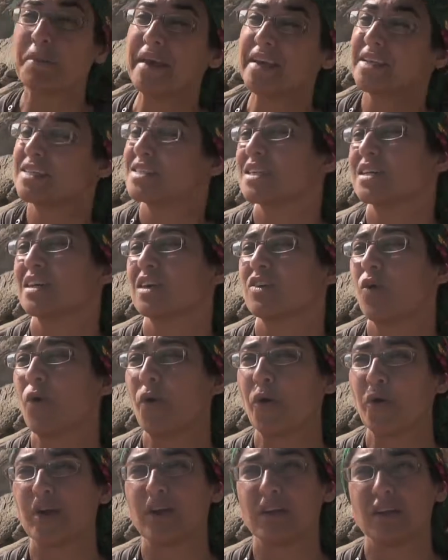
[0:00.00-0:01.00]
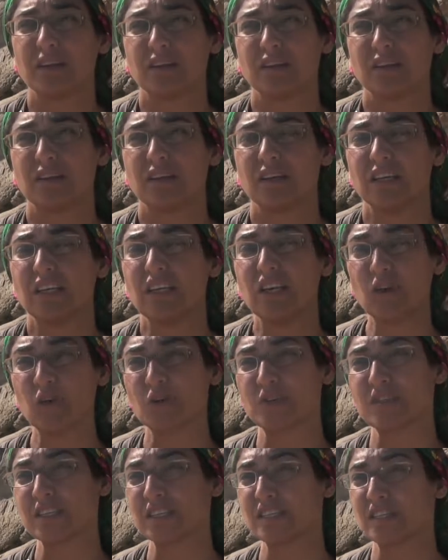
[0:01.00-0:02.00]
makes a coral
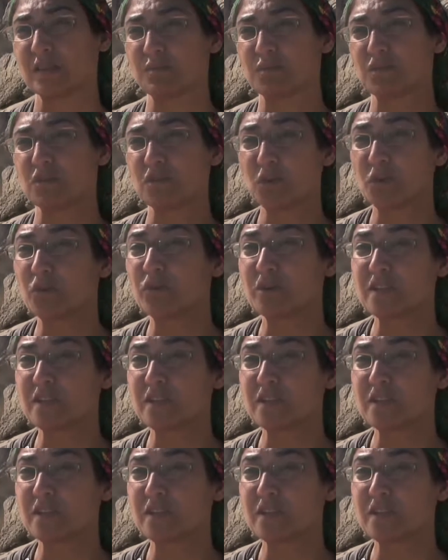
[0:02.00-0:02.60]
ecosystem so